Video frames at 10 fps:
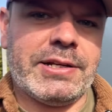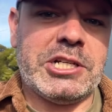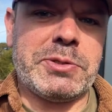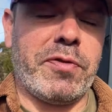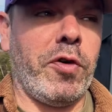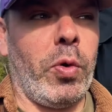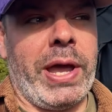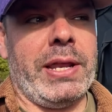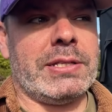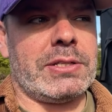just before we
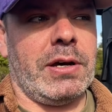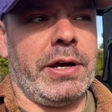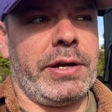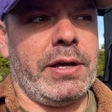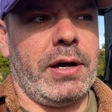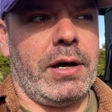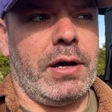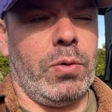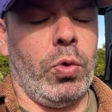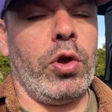head inside,
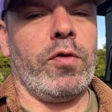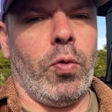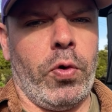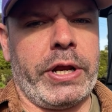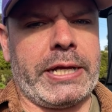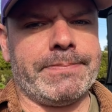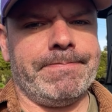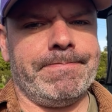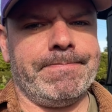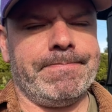word of warning,
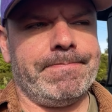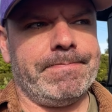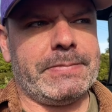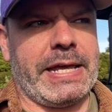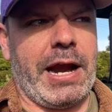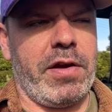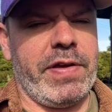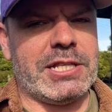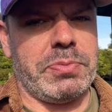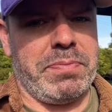the
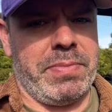caravan's a bit